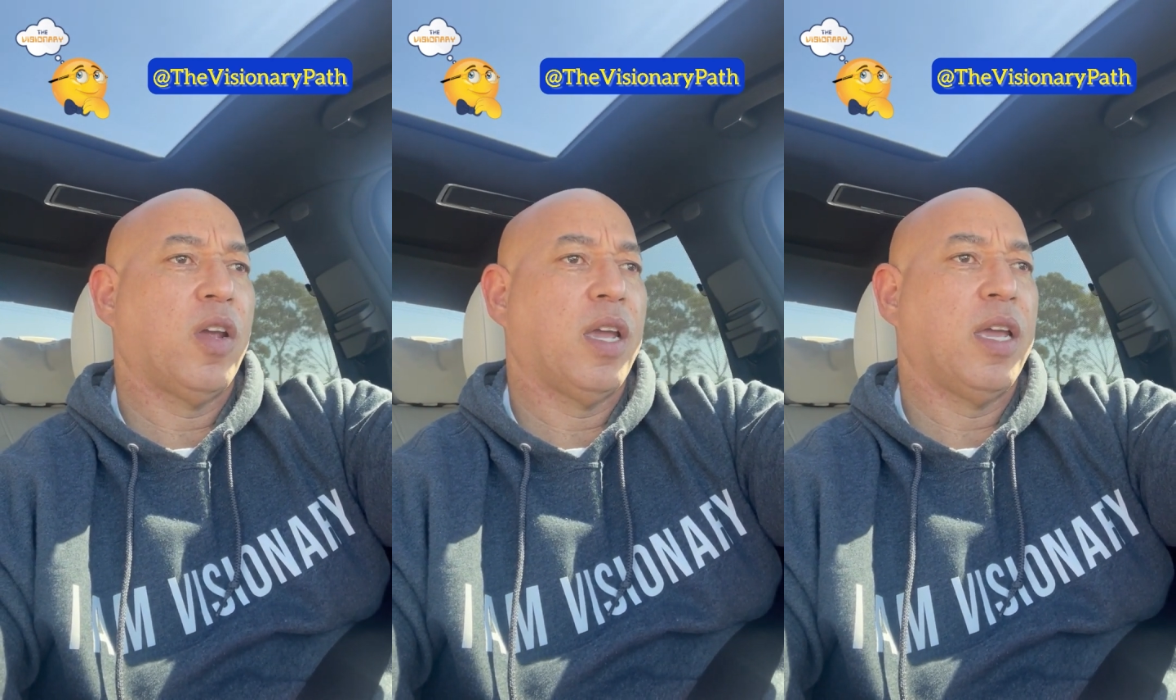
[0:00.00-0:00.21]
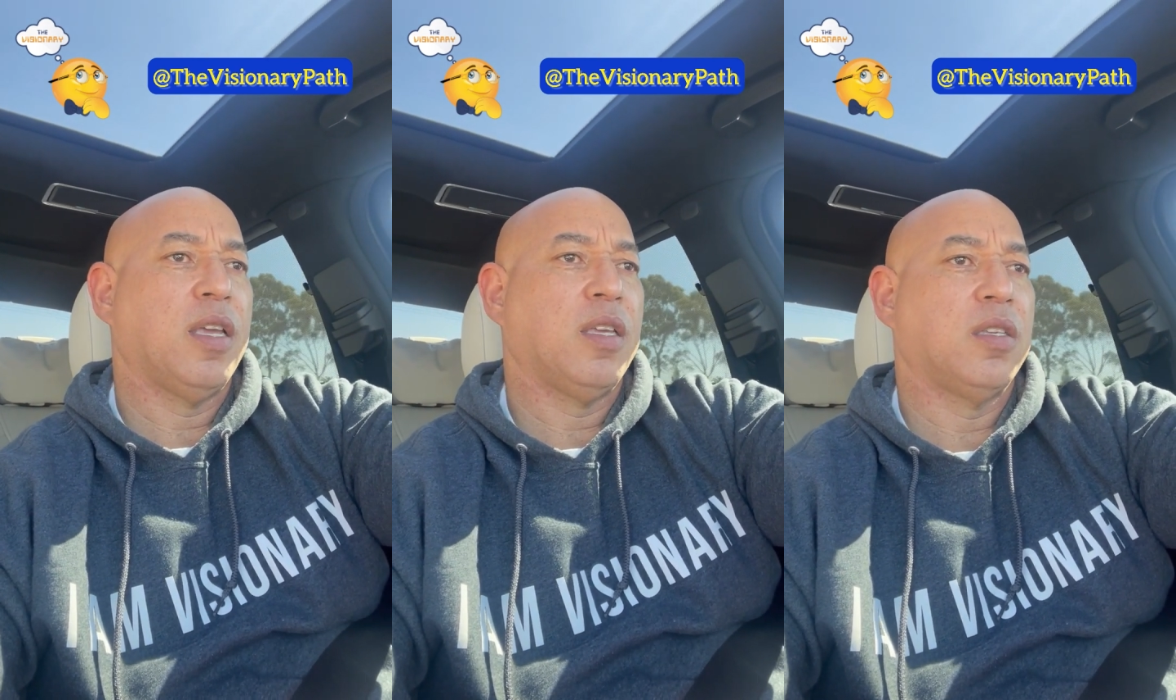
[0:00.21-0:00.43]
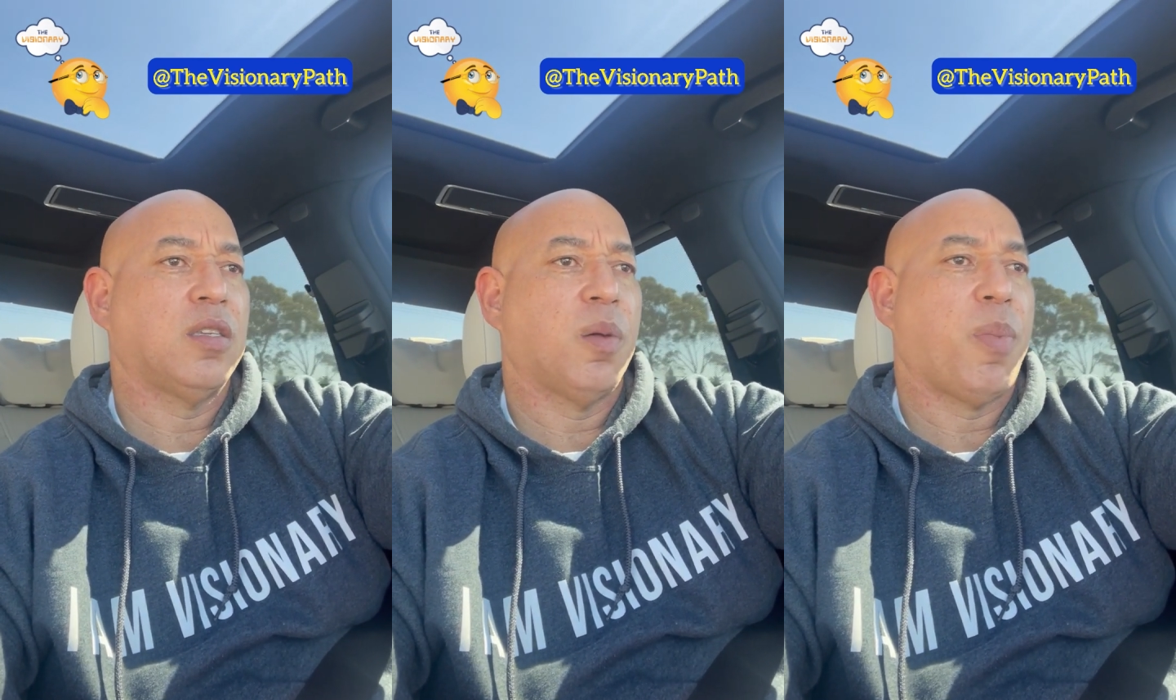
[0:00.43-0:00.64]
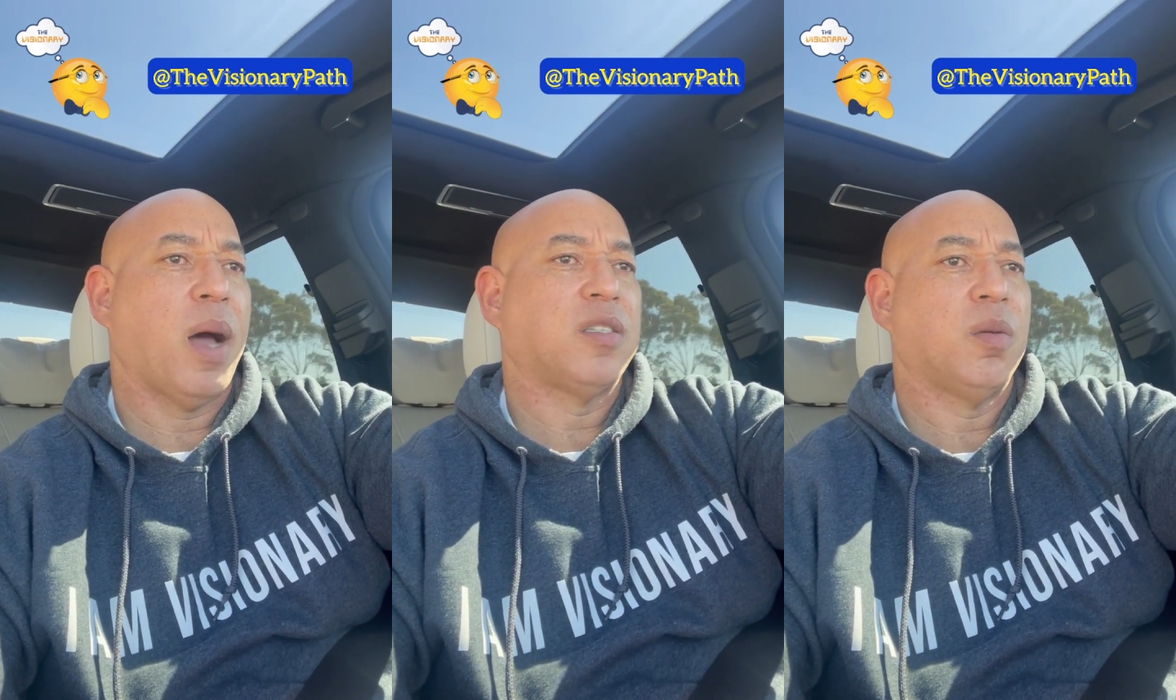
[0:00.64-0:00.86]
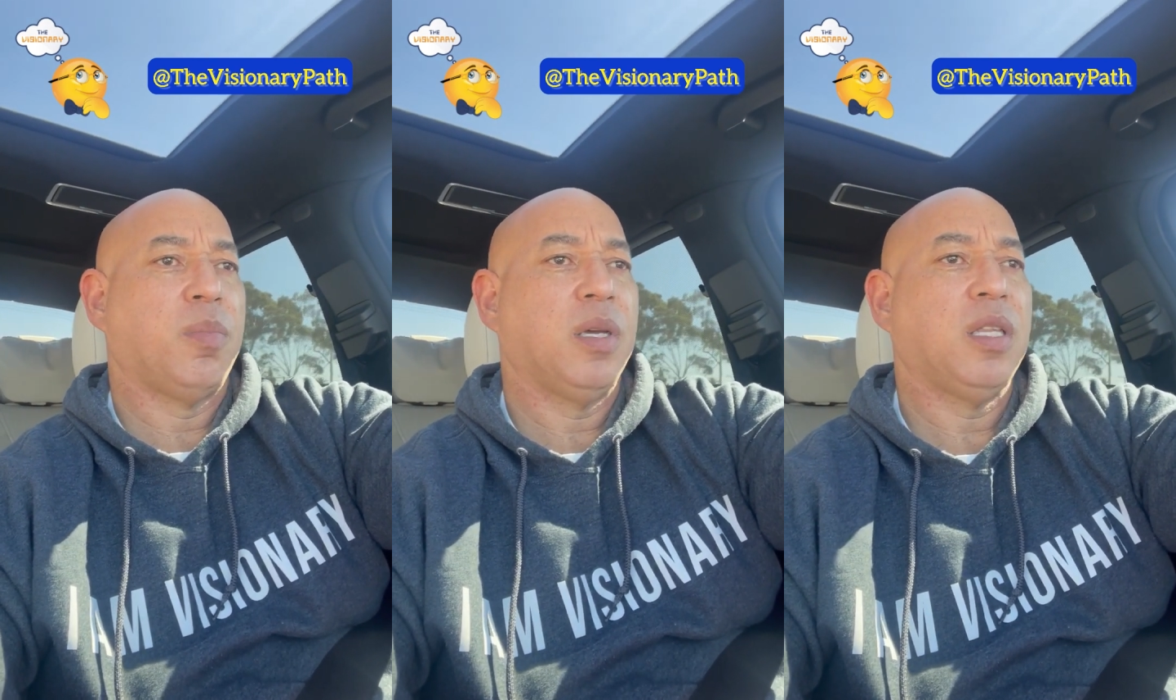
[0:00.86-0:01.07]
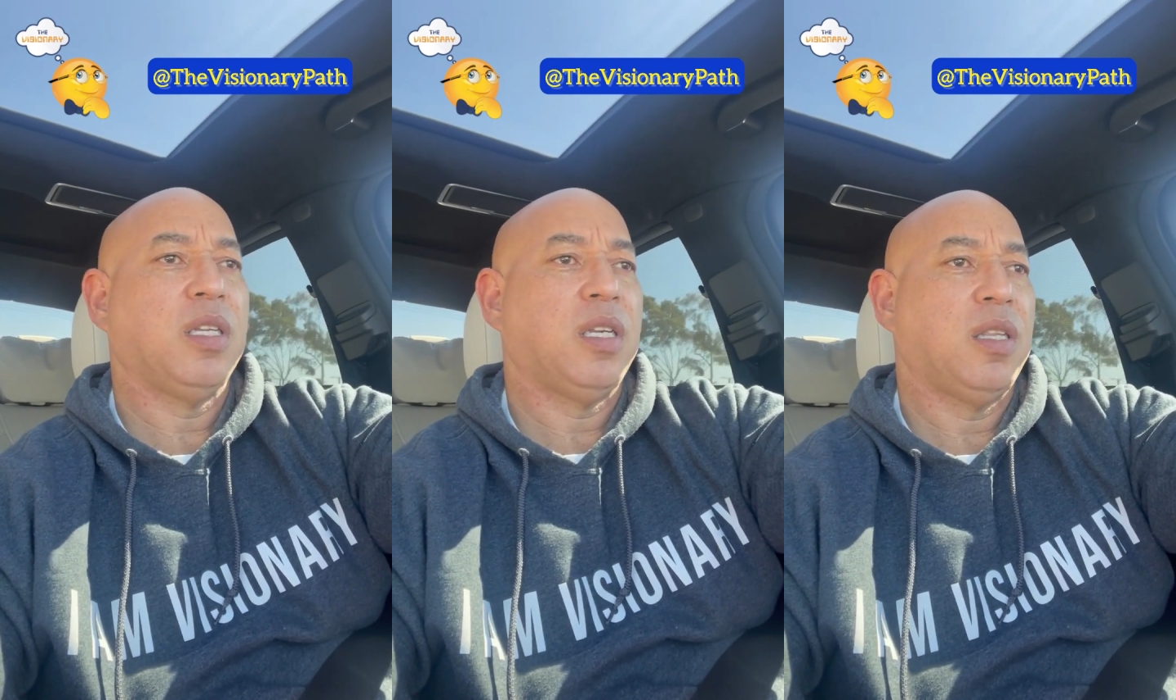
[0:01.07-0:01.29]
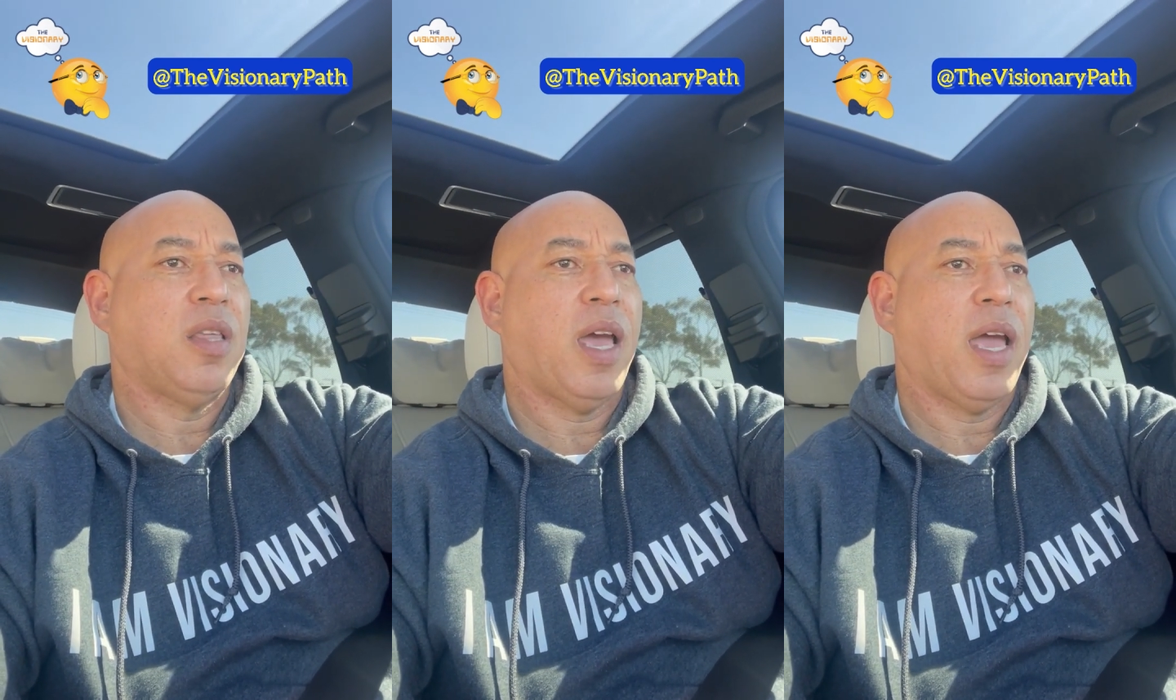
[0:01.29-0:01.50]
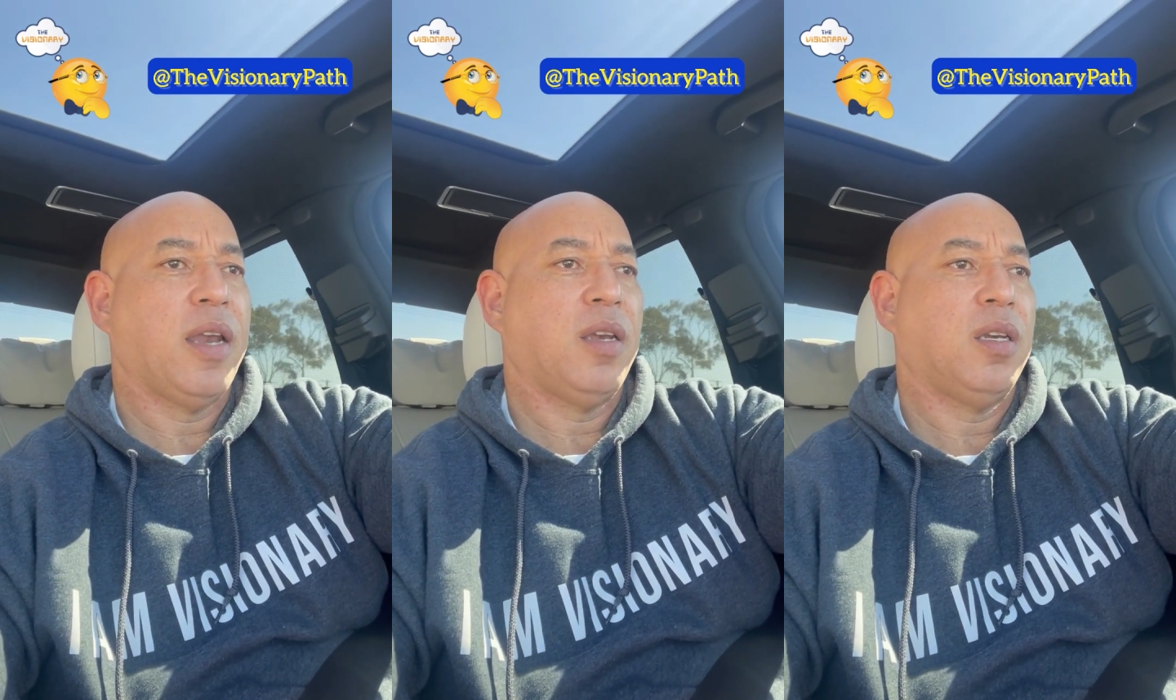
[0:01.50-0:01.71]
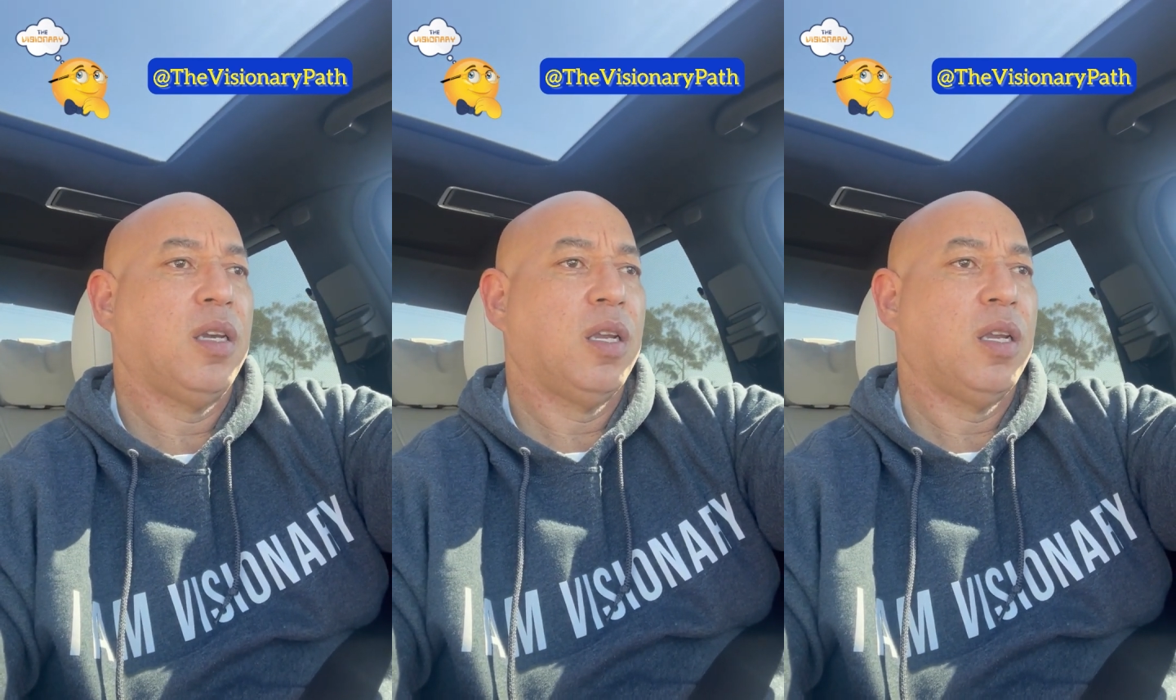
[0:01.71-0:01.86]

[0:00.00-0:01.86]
is a possibility that